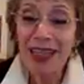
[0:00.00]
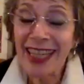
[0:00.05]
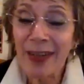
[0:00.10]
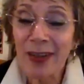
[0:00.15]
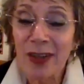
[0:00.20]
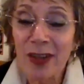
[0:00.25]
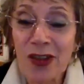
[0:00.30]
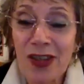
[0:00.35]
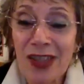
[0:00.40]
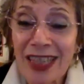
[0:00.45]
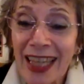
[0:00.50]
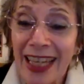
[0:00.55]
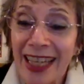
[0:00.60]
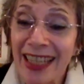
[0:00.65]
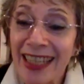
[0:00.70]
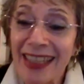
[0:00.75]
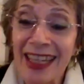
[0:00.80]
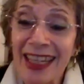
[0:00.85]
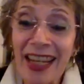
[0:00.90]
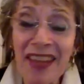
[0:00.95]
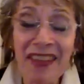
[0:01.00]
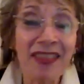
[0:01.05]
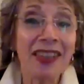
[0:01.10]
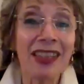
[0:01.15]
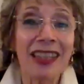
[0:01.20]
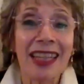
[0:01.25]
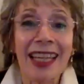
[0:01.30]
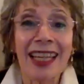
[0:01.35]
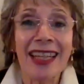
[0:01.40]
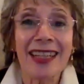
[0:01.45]
Carol just added Nathan
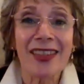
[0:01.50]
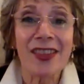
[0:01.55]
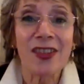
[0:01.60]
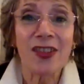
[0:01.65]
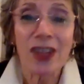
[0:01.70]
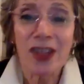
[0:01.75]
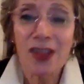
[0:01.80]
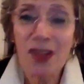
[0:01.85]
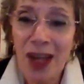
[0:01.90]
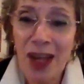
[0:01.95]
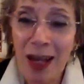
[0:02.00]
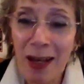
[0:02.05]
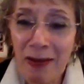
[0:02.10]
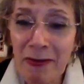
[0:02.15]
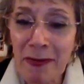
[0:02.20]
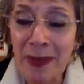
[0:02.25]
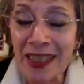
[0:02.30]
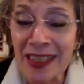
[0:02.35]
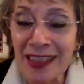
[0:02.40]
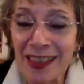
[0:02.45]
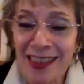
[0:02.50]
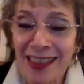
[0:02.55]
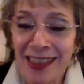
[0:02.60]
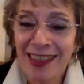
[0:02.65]
Lane is Judge Hoffman.